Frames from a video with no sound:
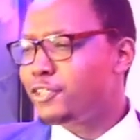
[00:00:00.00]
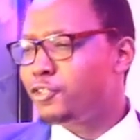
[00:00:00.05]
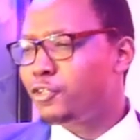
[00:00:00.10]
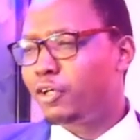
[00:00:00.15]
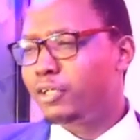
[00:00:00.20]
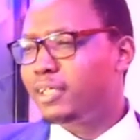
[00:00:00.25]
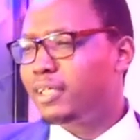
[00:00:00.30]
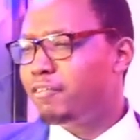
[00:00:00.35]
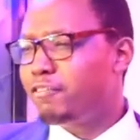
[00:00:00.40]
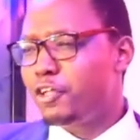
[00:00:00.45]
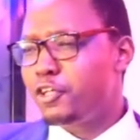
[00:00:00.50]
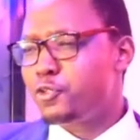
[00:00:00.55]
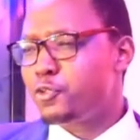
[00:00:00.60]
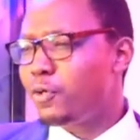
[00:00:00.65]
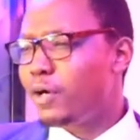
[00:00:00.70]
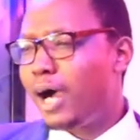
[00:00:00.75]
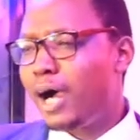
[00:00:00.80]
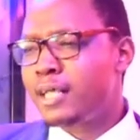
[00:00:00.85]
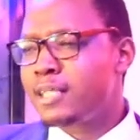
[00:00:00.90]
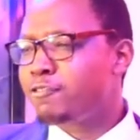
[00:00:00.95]
is not given
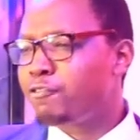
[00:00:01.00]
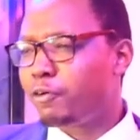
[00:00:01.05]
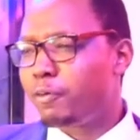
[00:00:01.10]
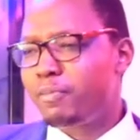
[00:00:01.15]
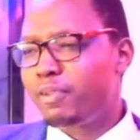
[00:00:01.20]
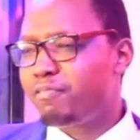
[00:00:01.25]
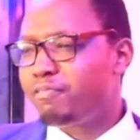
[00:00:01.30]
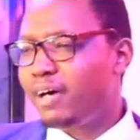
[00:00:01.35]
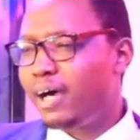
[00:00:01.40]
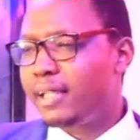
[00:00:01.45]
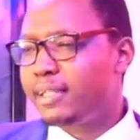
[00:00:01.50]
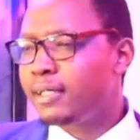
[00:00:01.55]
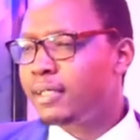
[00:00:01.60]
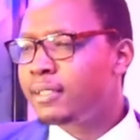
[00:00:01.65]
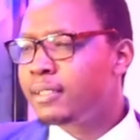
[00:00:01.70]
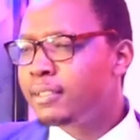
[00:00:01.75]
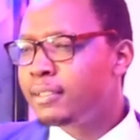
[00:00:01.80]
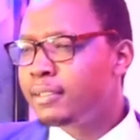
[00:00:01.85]
to us from the Father.